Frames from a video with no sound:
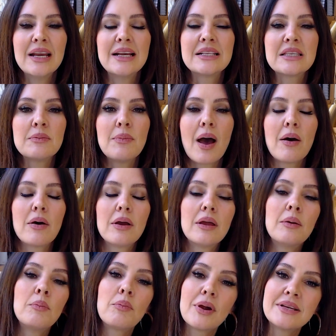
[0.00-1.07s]
It's about
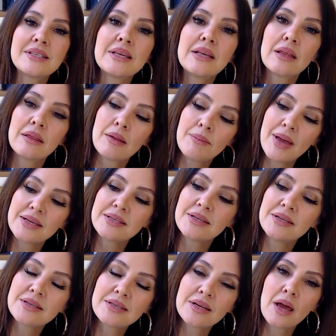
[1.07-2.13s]
embracing the
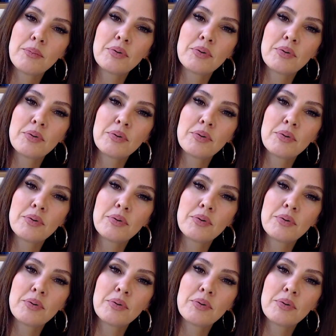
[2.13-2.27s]
messiness and